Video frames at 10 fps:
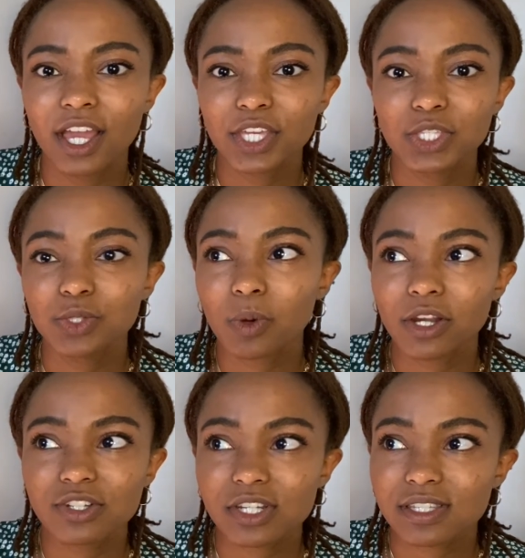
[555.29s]
you are
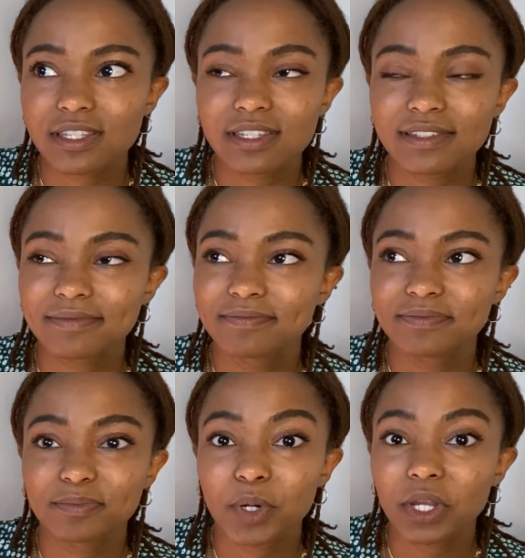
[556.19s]
just
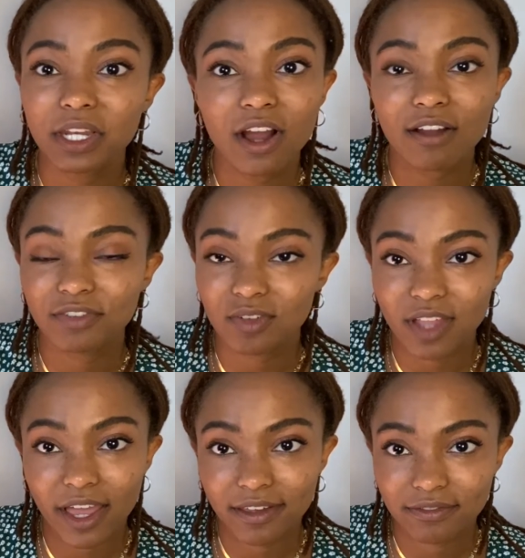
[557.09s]
putting off your
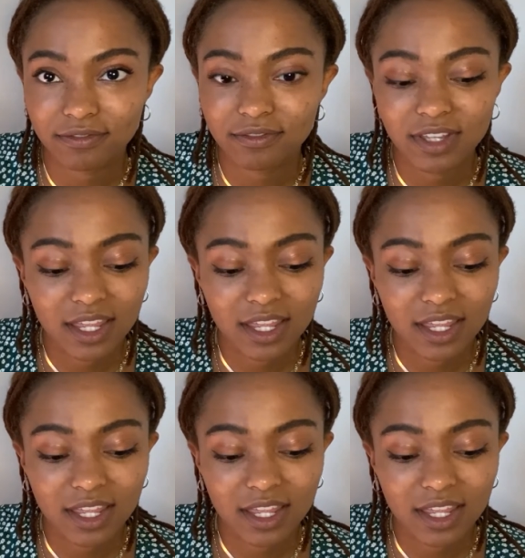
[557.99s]
life.